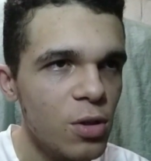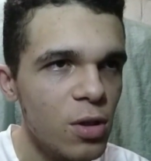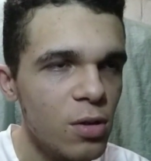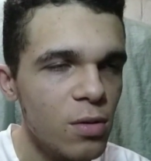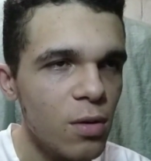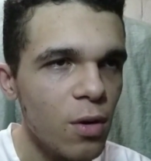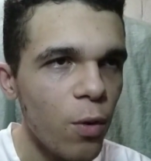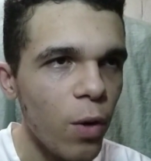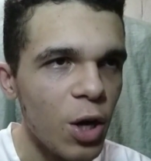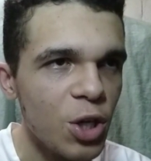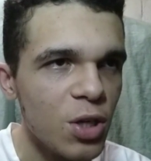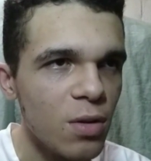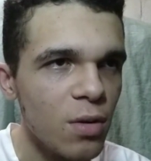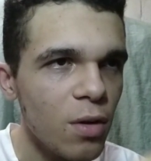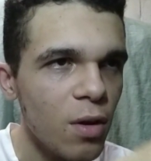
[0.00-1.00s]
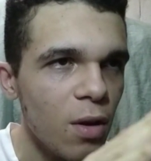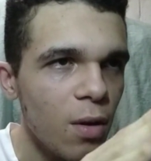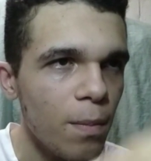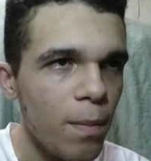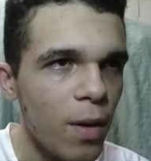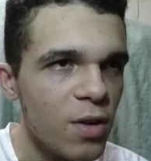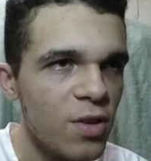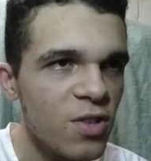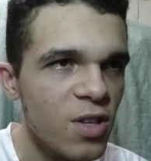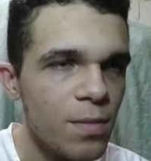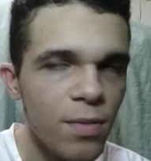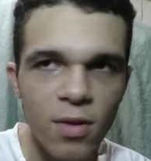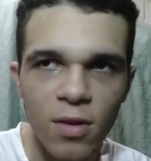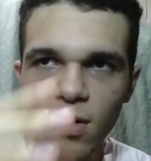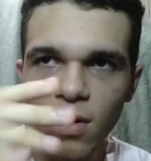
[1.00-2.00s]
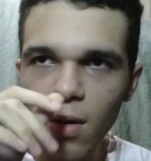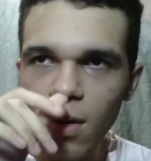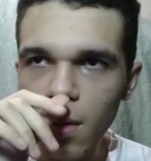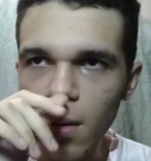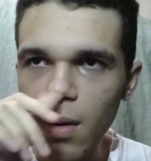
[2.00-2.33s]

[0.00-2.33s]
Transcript: to your question in a bit, Simpson.